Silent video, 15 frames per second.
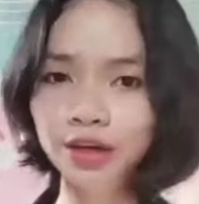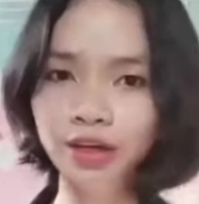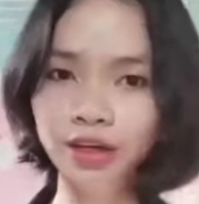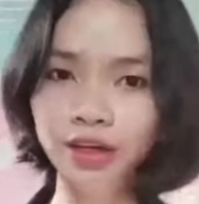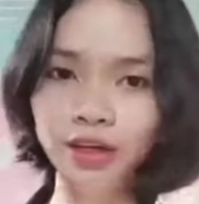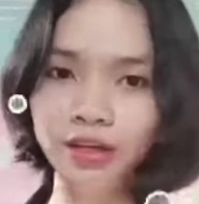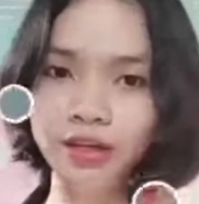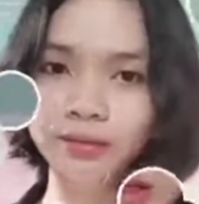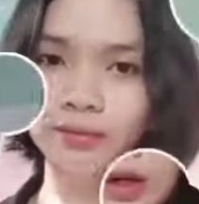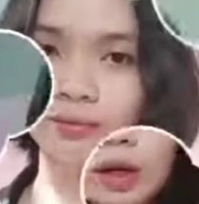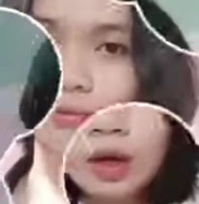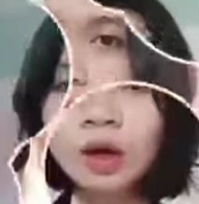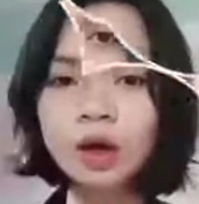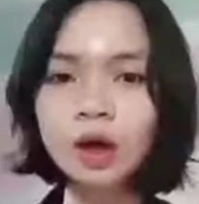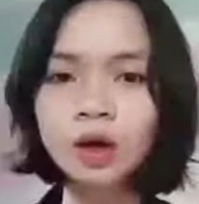learning.
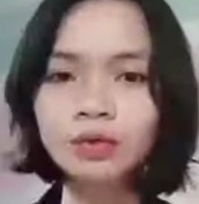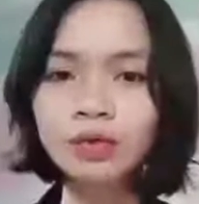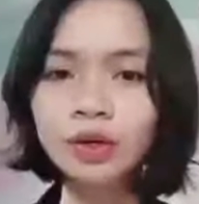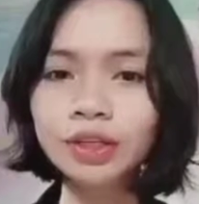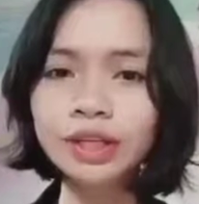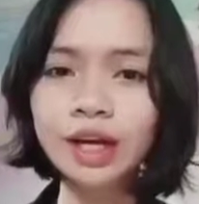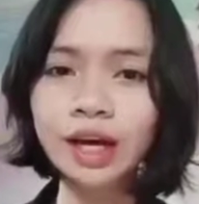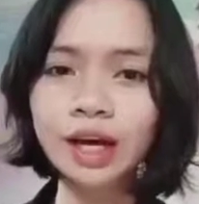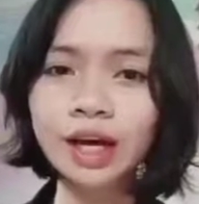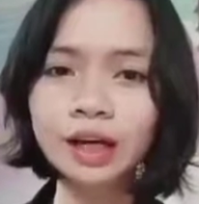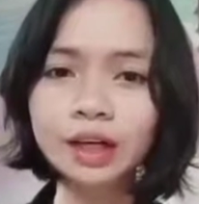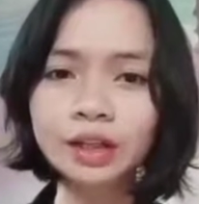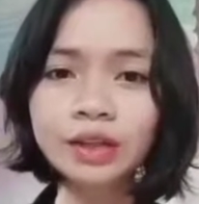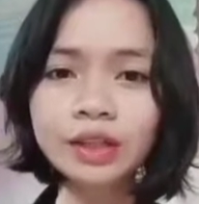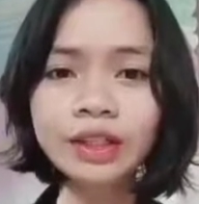For
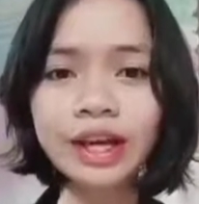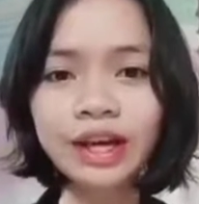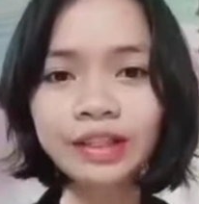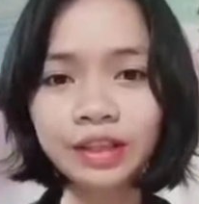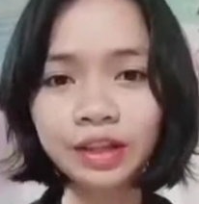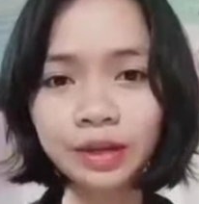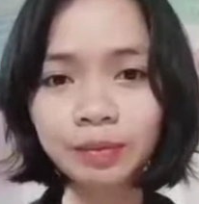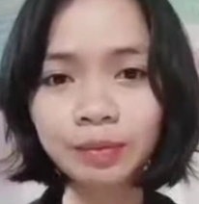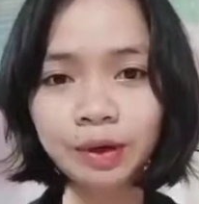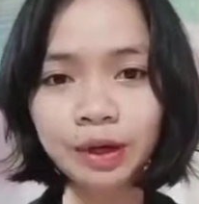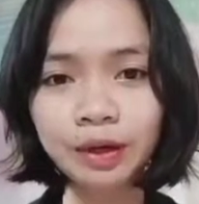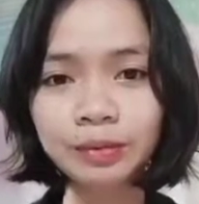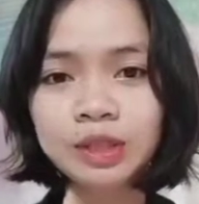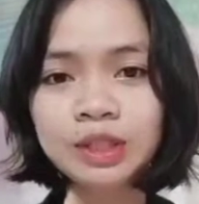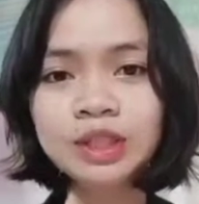the cognitive,
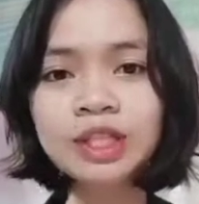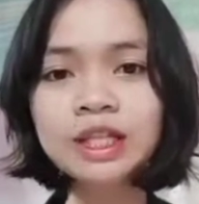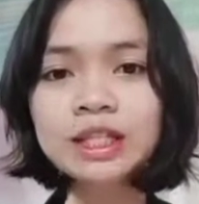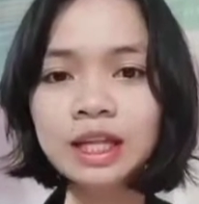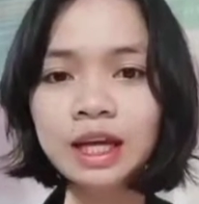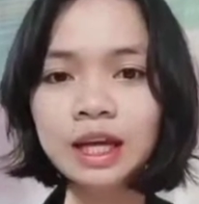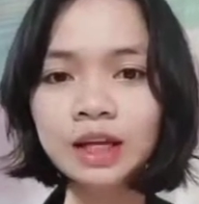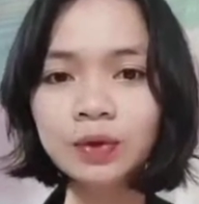it's just